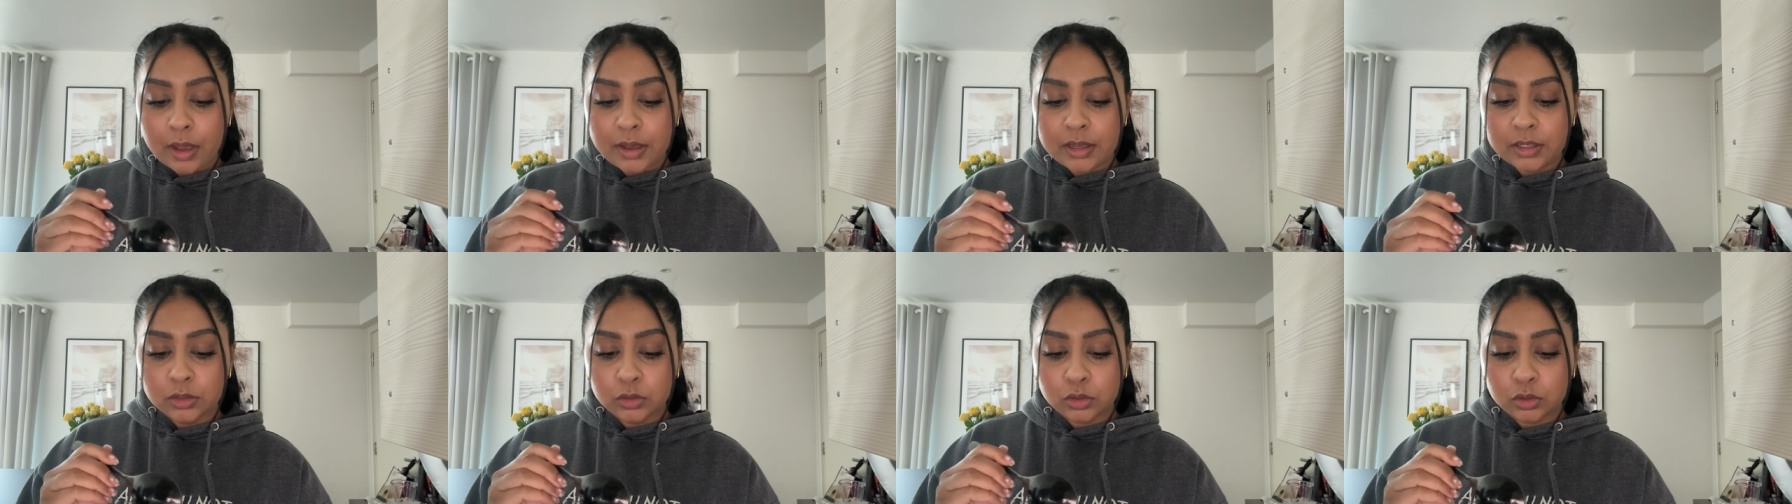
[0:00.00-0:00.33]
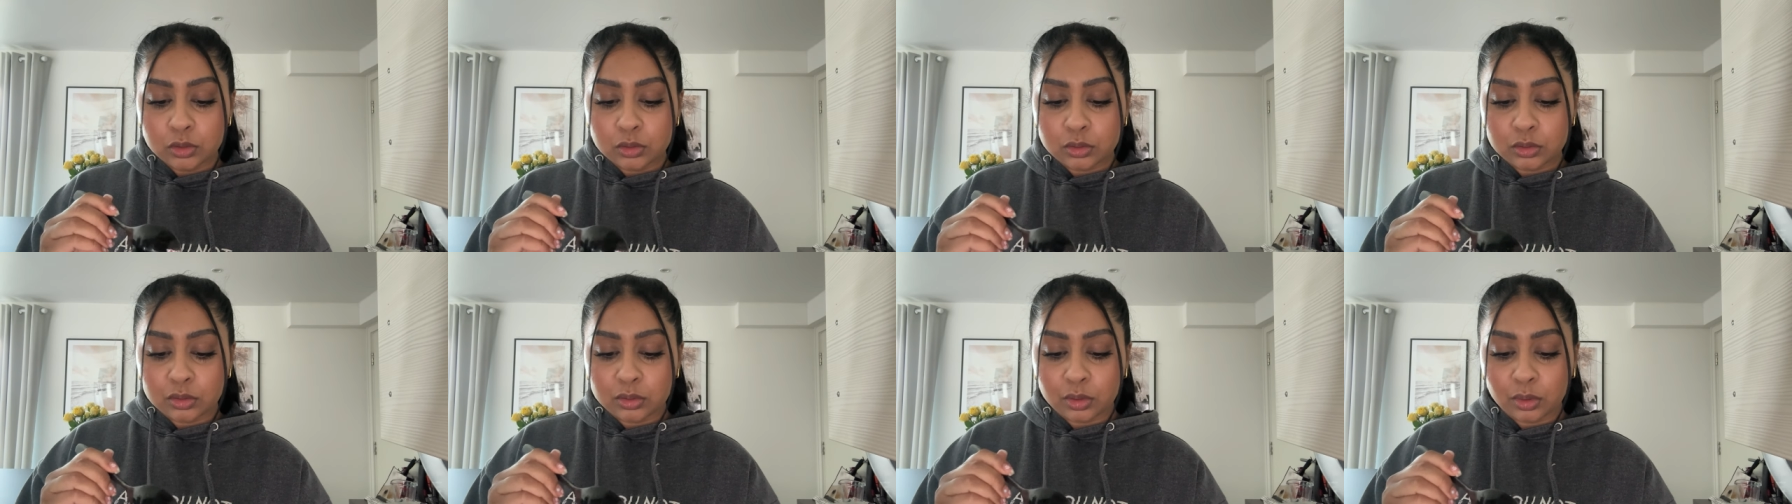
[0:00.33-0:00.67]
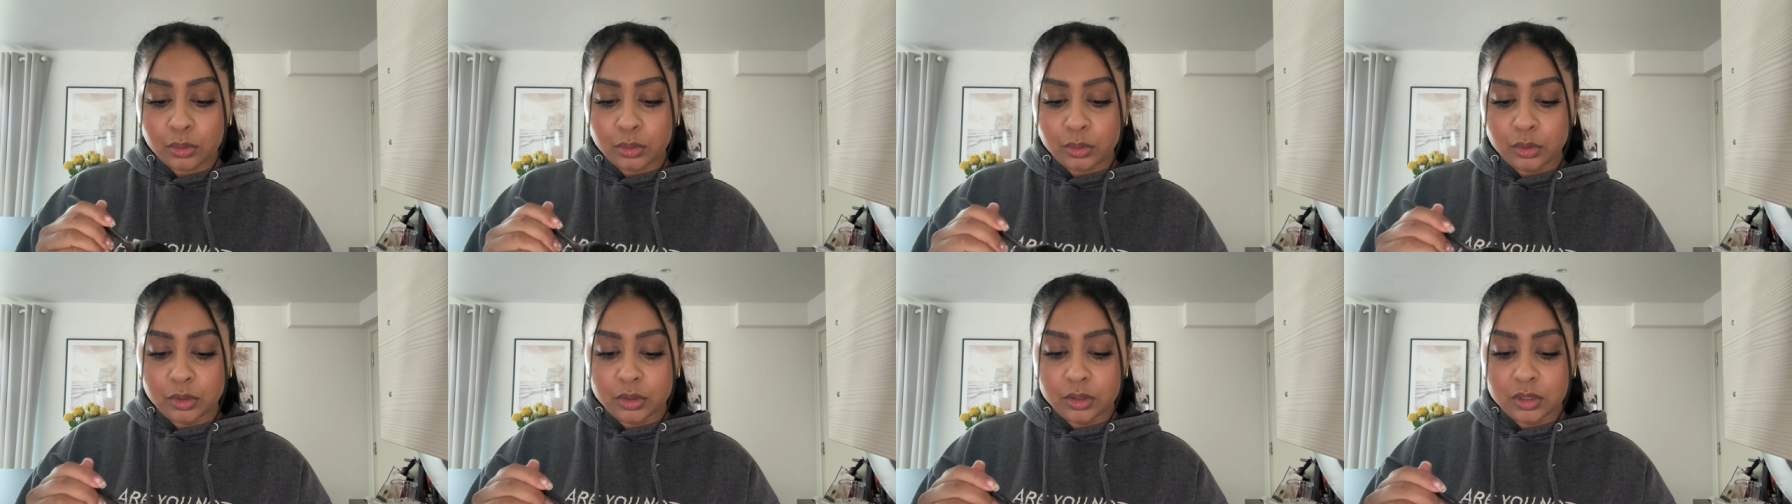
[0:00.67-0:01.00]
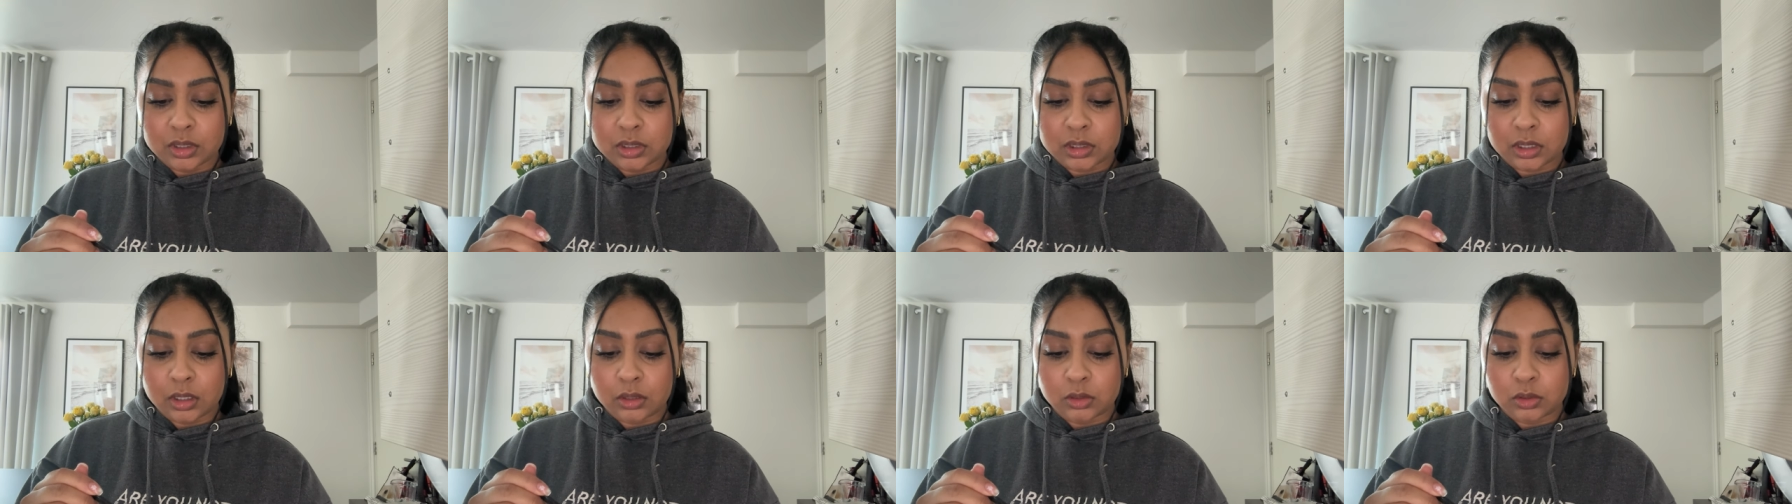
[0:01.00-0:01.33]
It's just so good.
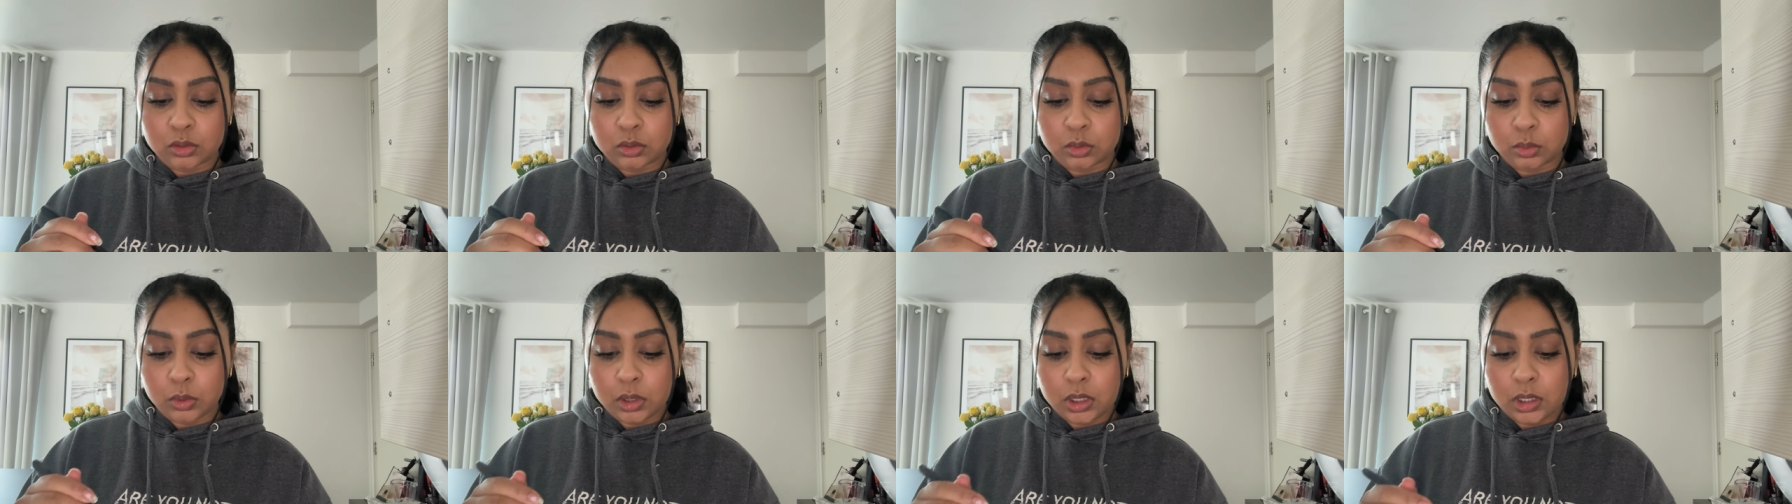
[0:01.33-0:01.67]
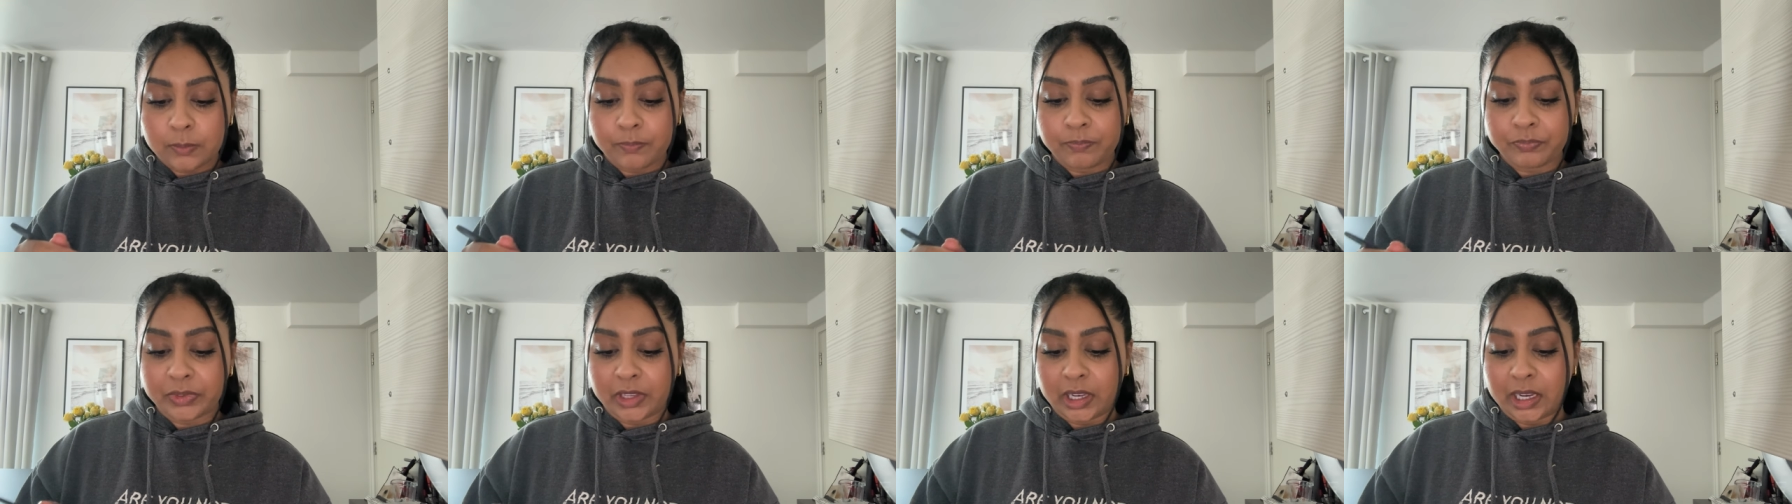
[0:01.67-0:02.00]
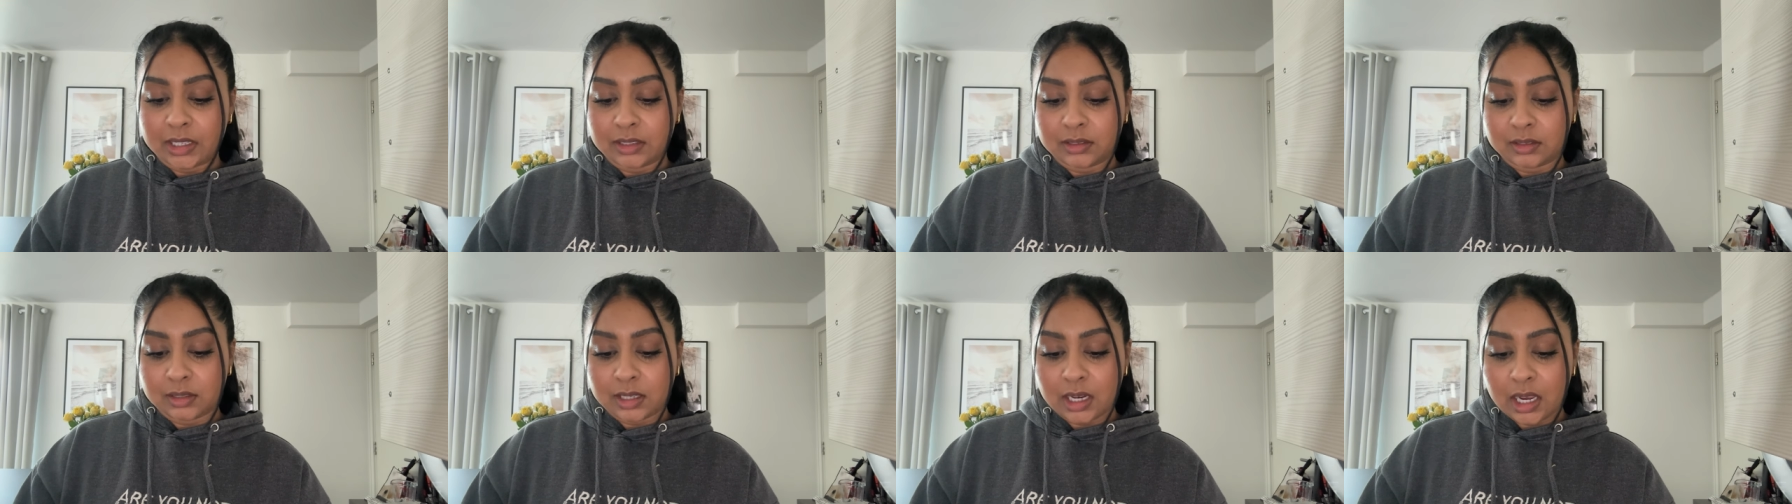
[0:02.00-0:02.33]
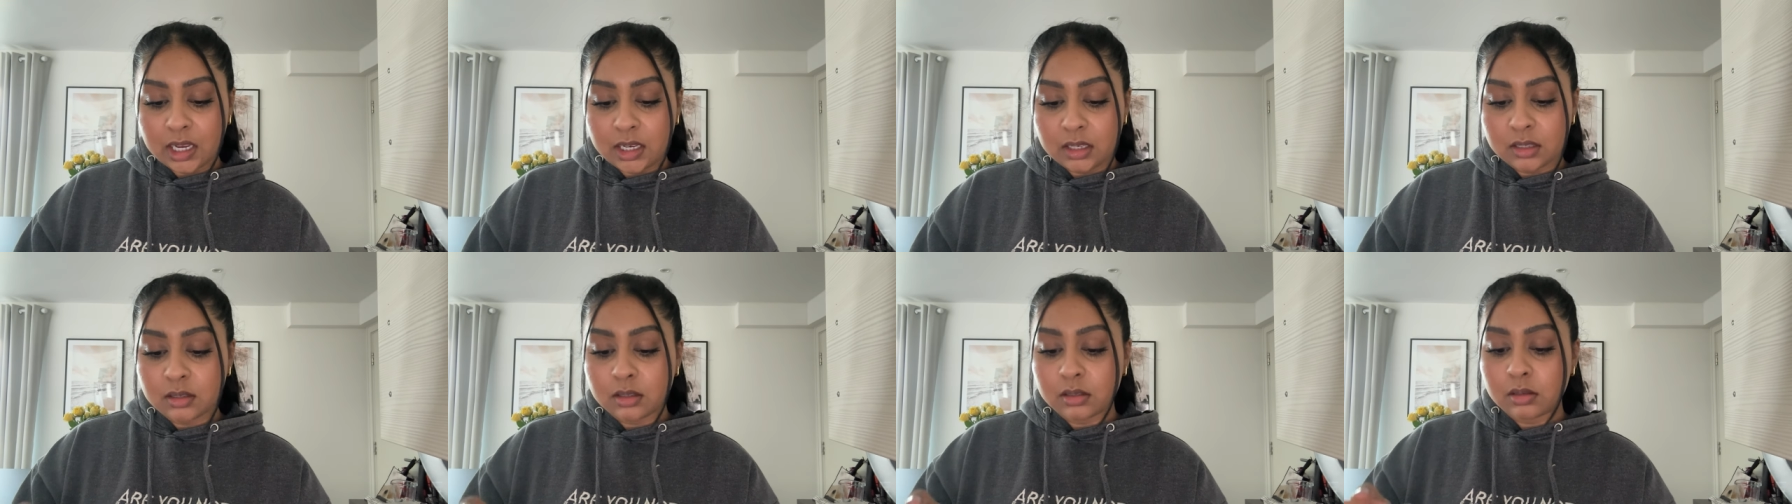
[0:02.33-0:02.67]
It's like sweet, it has
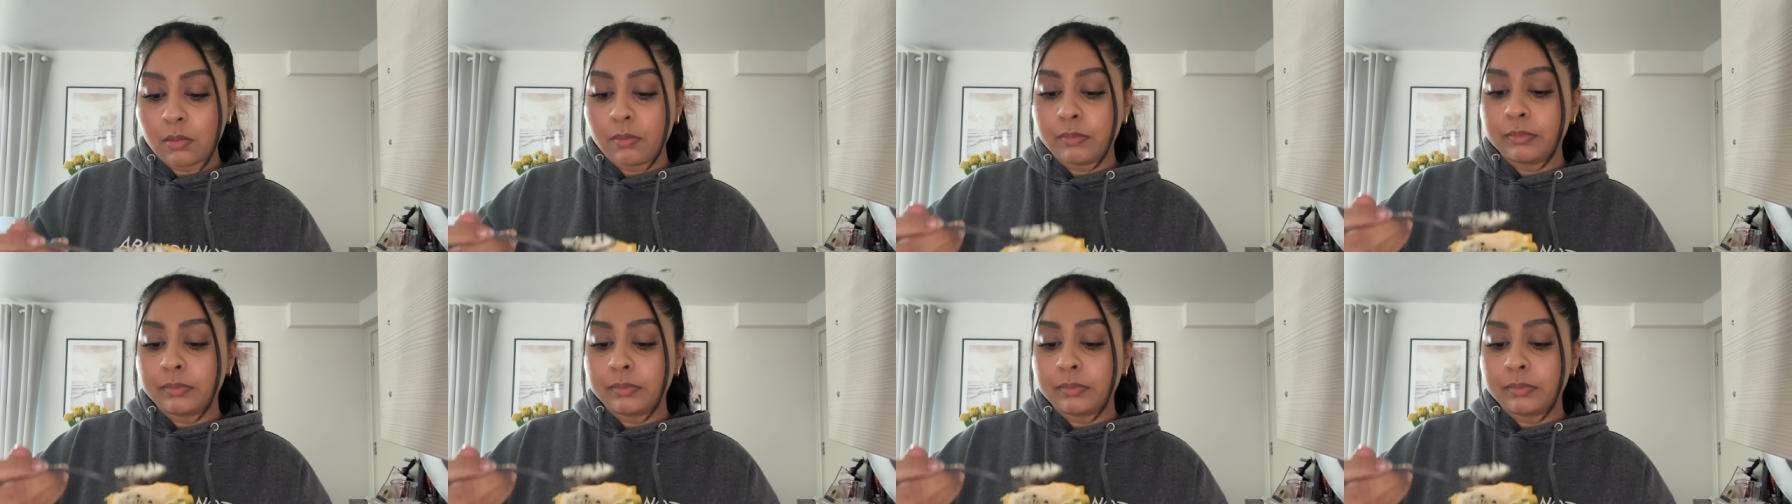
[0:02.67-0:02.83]
taste.